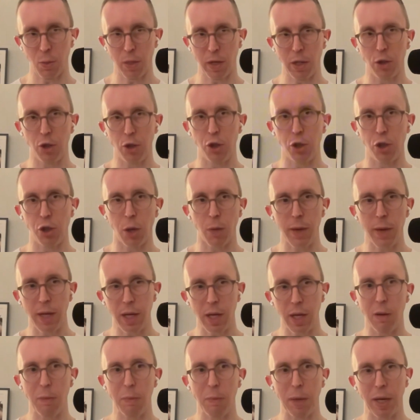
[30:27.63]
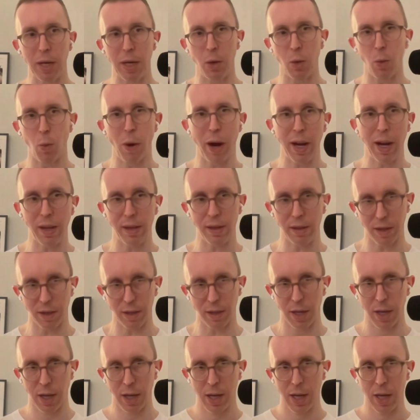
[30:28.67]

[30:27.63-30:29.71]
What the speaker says: we are showing up in a way that